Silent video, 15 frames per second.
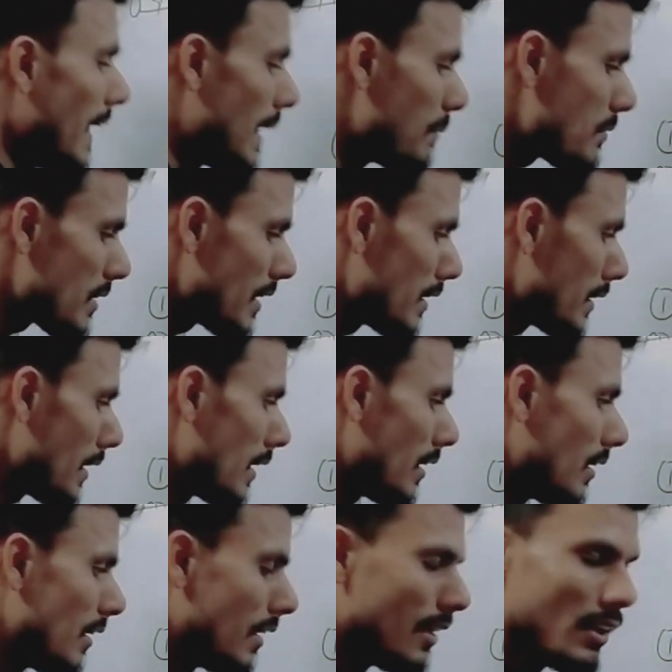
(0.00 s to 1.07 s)
helps in
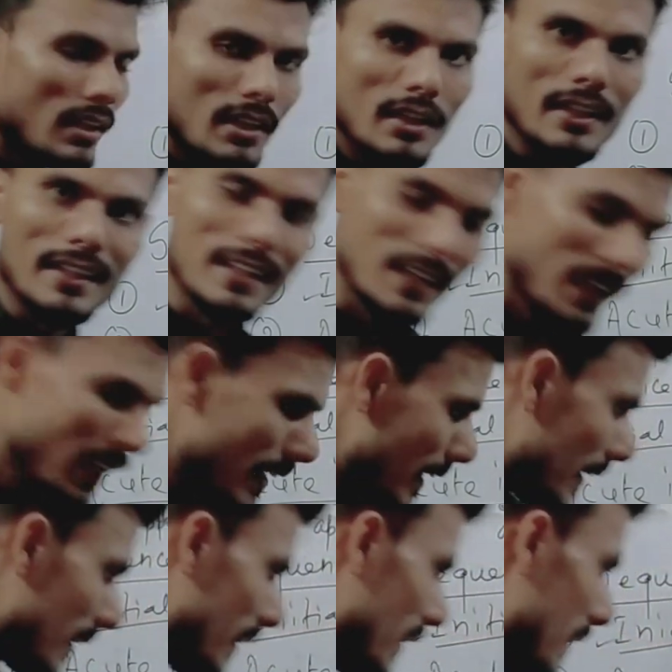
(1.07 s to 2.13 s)
the
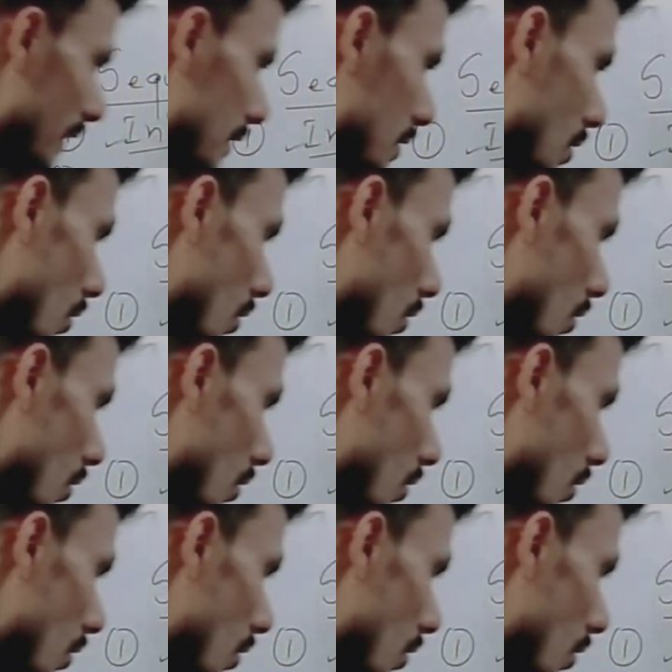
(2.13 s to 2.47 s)
healing. It is